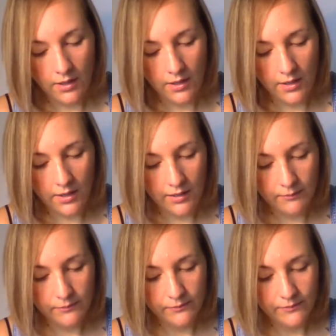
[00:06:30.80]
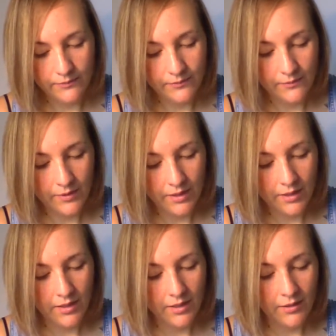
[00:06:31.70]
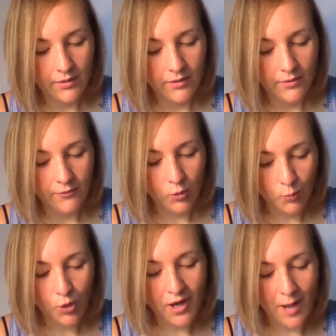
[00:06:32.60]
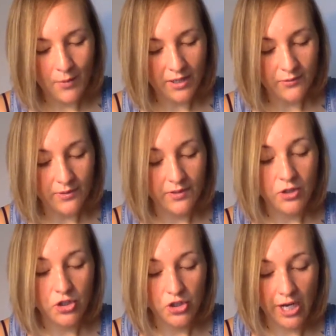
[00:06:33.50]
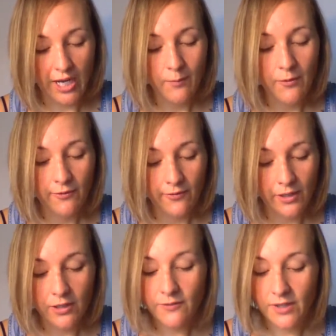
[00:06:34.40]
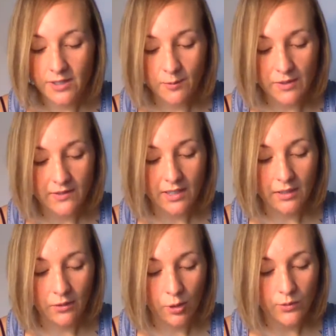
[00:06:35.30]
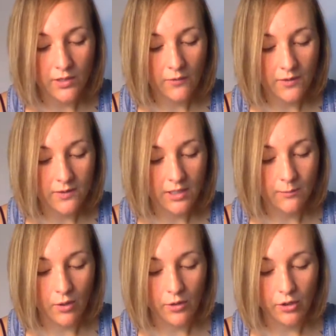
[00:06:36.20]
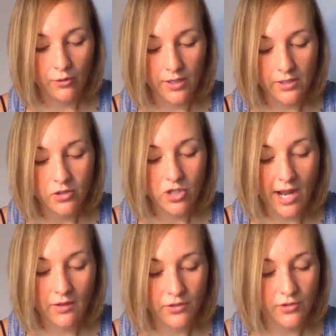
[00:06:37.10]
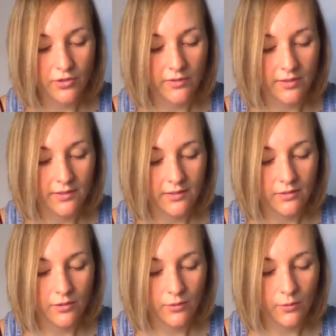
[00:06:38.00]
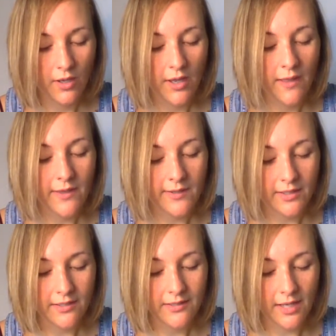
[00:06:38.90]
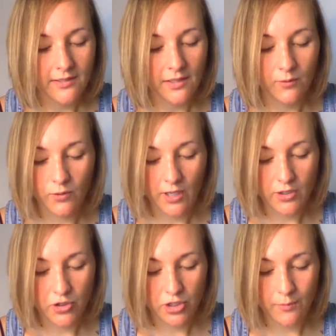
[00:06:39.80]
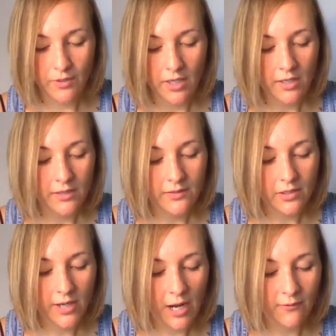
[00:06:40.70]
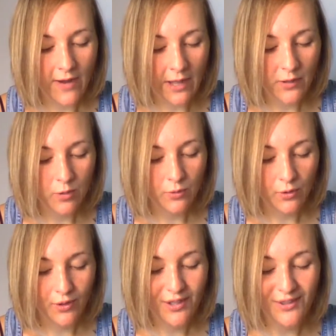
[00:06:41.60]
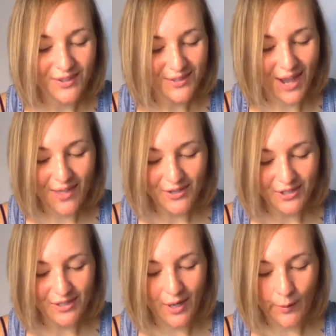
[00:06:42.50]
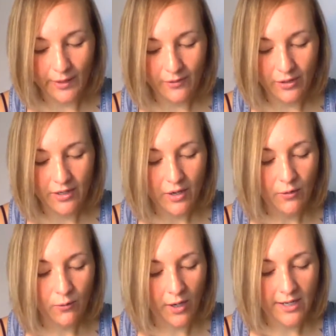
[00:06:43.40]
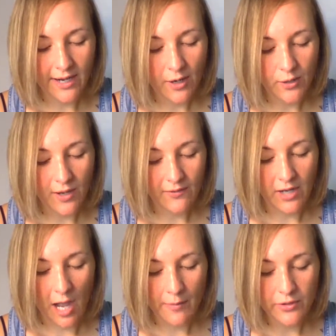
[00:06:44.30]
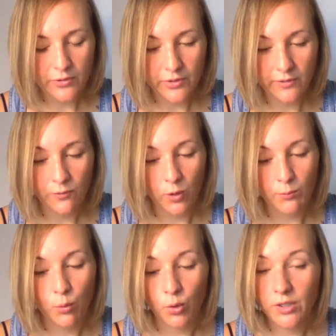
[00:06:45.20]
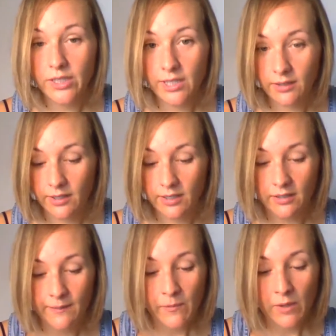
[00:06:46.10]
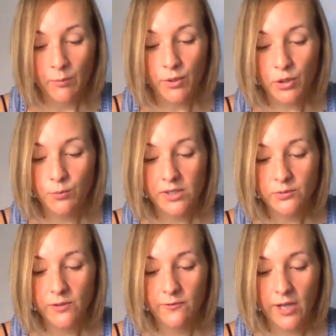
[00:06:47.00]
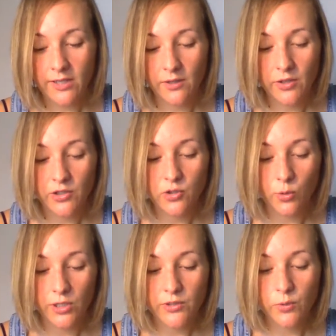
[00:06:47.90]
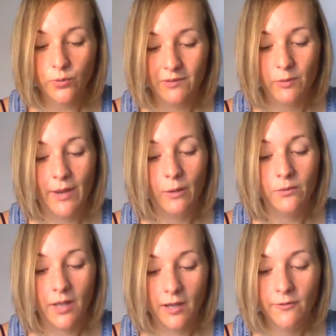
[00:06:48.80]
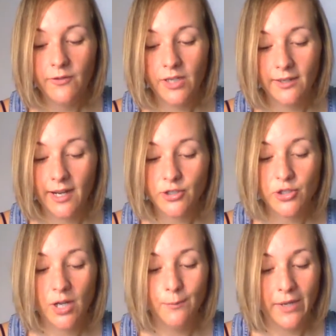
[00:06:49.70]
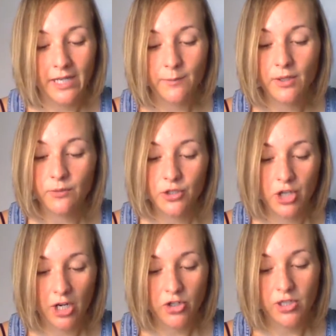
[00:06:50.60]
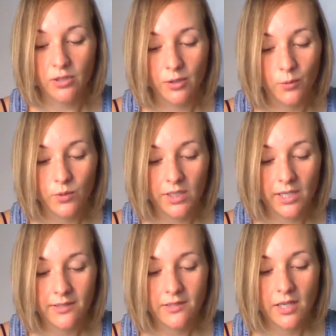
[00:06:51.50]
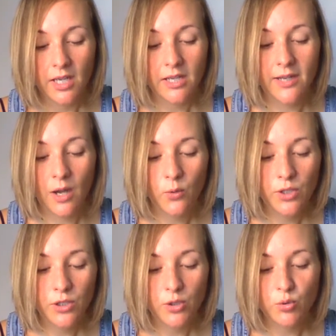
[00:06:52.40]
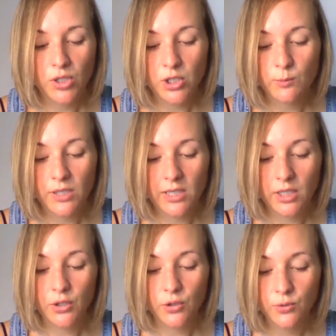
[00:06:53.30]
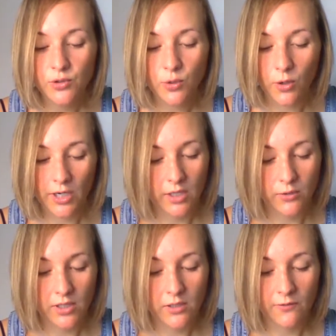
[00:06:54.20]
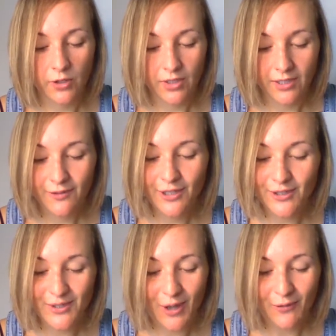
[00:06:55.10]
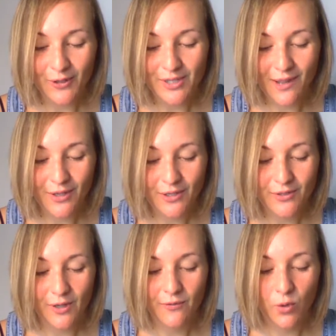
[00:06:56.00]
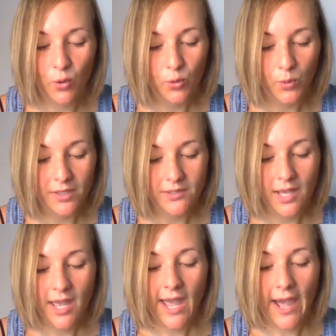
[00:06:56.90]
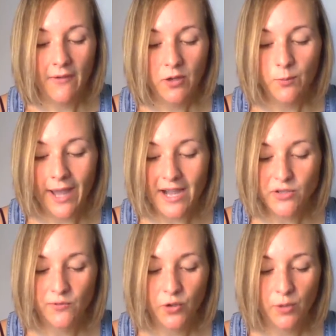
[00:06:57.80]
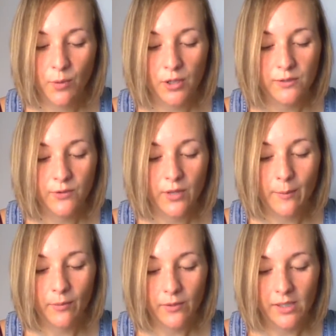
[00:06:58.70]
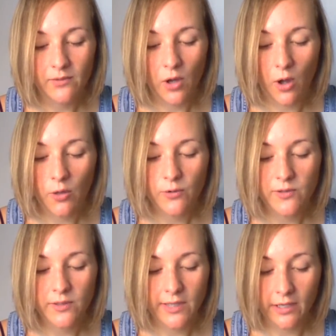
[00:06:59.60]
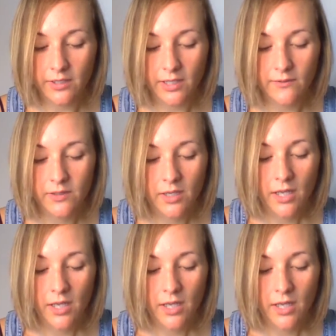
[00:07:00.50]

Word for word: Um, for more complex reasons. Shame, fear of intimacy, and low self-esteem are the greatest challenges to, su- to the success of a relationship. Consider how valuable this knowledge is, however. Right now, you have an opportunity for important healing, but you must reflect on the stories you weave about love, connection, abandonment, rejection, and loneliness. Not only do you need to begin a new story, you need to forgive yourself for telling yourself the old ones. Have compassion for the part of you that believes all those narratives.